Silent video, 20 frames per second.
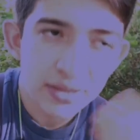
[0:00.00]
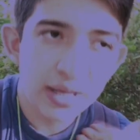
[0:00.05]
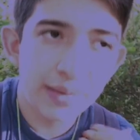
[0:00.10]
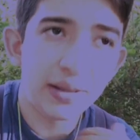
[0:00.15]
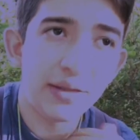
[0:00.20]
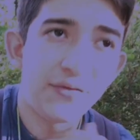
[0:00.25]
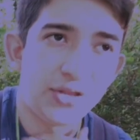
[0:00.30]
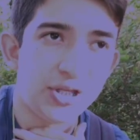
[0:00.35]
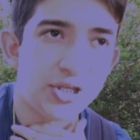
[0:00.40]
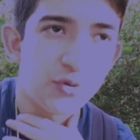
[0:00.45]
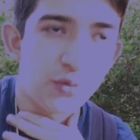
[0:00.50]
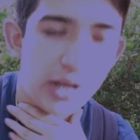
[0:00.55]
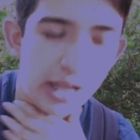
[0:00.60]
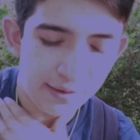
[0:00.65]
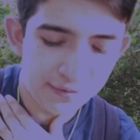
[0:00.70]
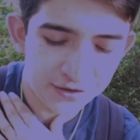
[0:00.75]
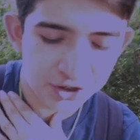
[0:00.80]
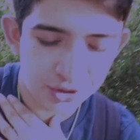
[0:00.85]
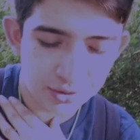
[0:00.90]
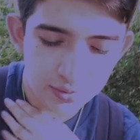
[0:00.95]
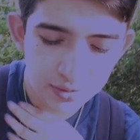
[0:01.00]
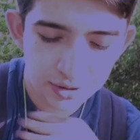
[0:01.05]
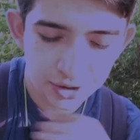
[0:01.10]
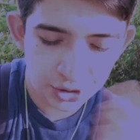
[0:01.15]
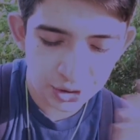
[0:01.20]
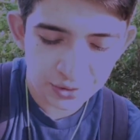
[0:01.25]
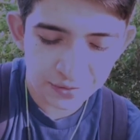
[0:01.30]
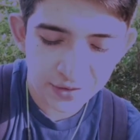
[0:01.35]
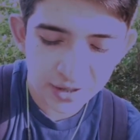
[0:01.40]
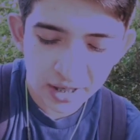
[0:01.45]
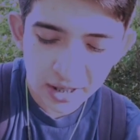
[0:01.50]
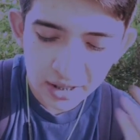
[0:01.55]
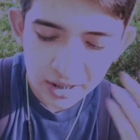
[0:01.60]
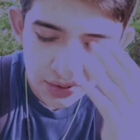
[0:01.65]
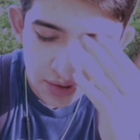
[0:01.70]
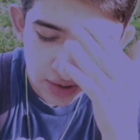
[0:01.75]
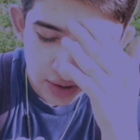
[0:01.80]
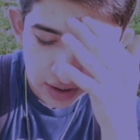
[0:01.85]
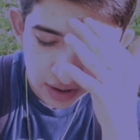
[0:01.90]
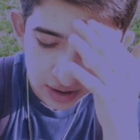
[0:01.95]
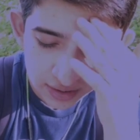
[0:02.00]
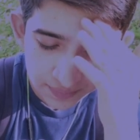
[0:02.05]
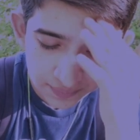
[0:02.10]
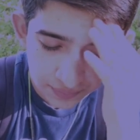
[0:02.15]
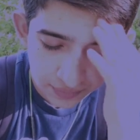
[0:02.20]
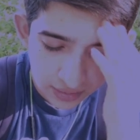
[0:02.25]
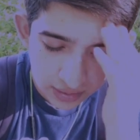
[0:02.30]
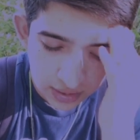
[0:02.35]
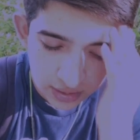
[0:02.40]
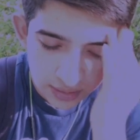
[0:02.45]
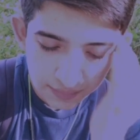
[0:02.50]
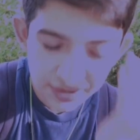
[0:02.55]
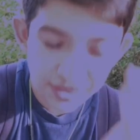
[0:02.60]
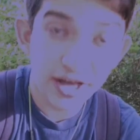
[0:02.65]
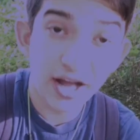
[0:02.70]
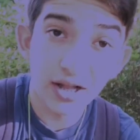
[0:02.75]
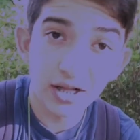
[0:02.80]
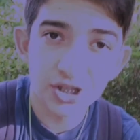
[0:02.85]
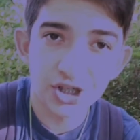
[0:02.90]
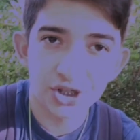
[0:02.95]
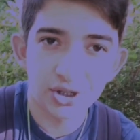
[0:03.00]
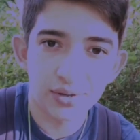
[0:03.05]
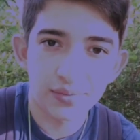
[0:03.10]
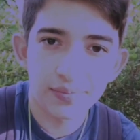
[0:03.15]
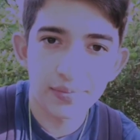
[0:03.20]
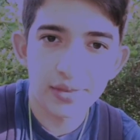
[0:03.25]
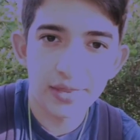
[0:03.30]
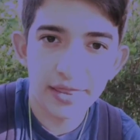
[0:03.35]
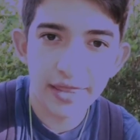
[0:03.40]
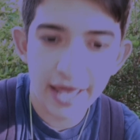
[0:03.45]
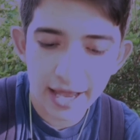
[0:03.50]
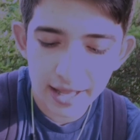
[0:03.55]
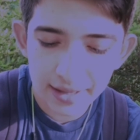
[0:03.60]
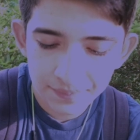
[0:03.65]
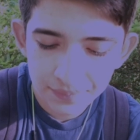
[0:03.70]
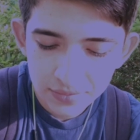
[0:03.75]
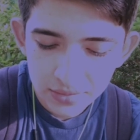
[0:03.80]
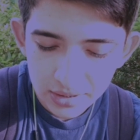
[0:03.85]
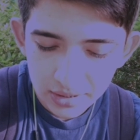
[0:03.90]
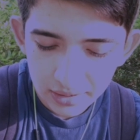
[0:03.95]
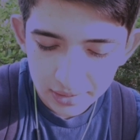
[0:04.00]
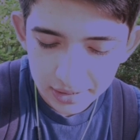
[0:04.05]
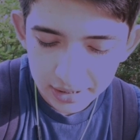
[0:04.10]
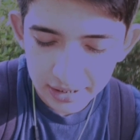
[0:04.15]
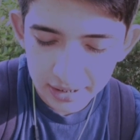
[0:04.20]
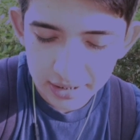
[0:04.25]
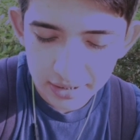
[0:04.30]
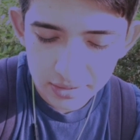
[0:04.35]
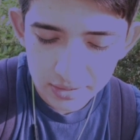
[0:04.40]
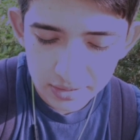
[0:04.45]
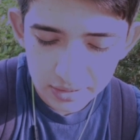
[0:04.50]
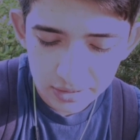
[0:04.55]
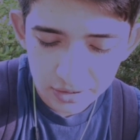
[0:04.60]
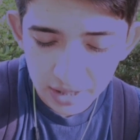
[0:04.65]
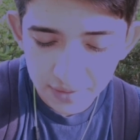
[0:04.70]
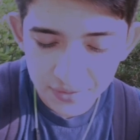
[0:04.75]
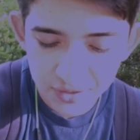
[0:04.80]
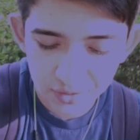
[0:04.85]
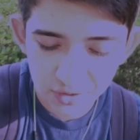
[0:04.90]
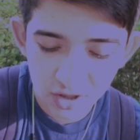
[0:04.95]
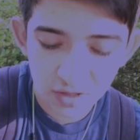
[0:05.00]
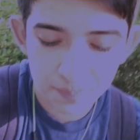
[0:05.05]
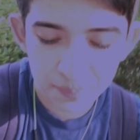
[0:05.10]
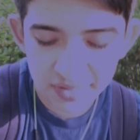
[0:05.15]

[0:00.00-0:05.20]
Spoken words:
they believed in the 12 chief gods. Mythology, that, like, you have Zeus,